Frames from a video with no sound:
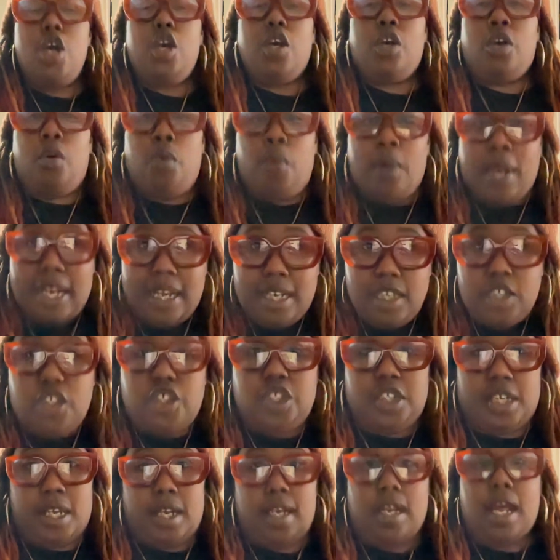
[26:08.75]
Queen
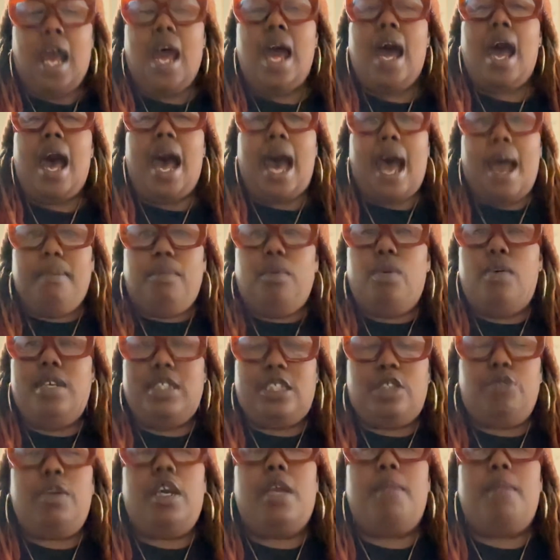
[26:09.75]
shit. I'm going to